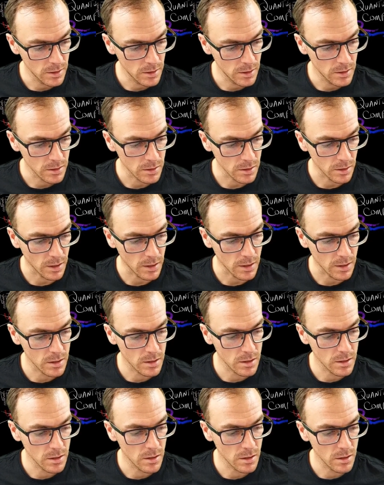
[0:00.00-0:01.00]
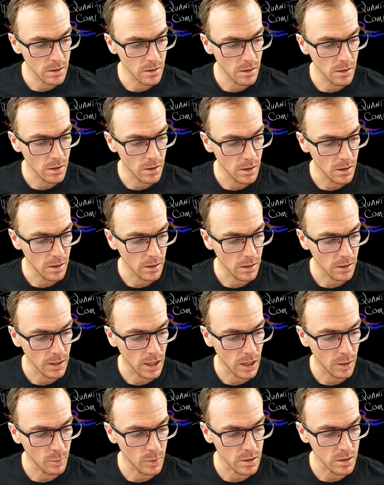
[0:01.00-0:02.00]
That's
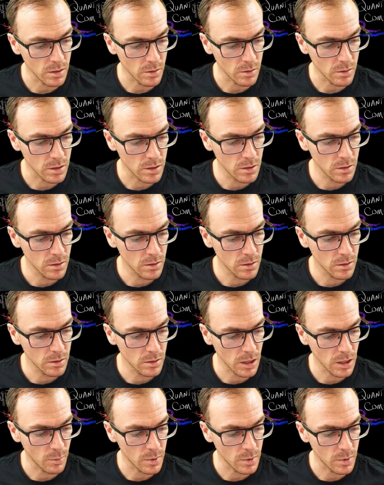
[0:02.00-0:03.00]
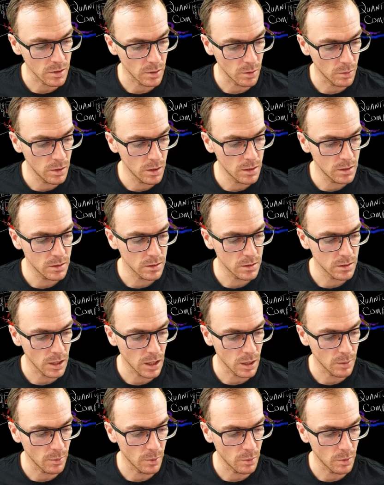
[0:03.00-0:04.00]
gamma 0, 0, gamma 0, 1,
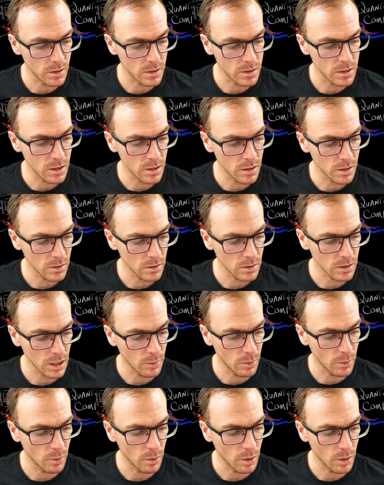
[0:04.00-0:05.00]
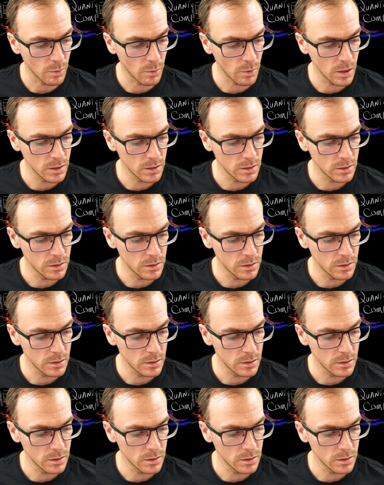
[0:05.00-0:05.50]
gamma 1, 0, gamma 1, 1.